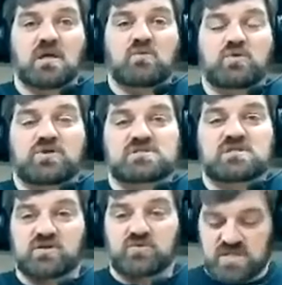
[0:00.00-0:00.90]
which is
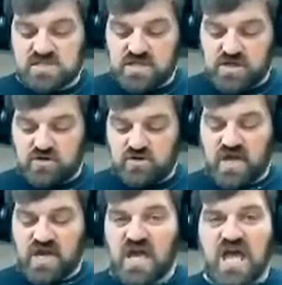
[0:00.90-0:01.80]
another reason to do
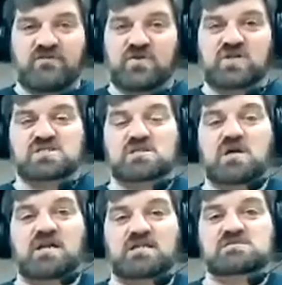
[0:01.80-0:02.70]
a half-inch
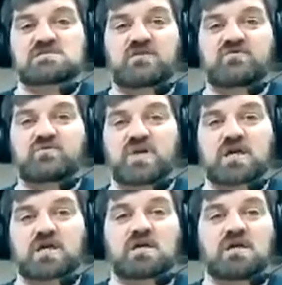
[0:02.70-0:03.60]
slot instead of a
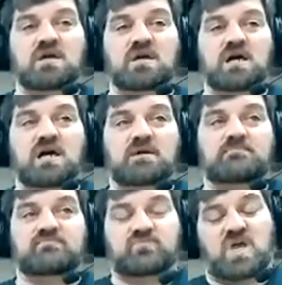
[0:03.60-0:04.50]
bigger. A
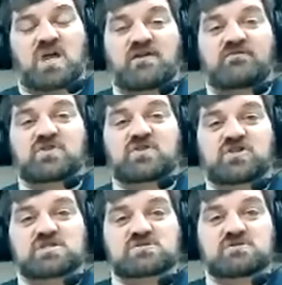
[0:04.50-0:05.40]
half-inch
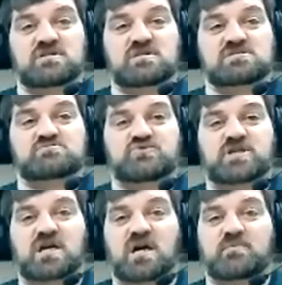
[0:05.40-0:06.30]
chisel is
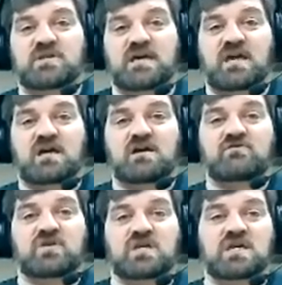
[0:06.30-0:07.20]
pretty common to
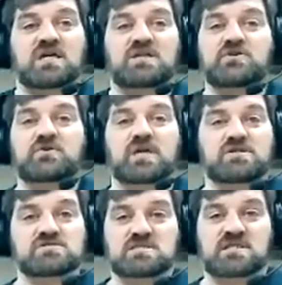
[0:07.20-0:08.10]
have, and you can
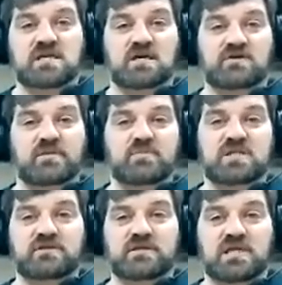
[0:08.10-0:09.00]
use it to take all that
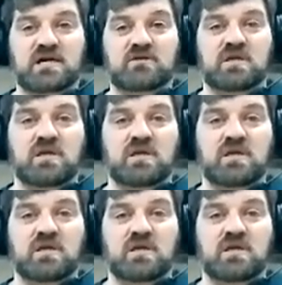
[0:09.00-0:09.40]
material out.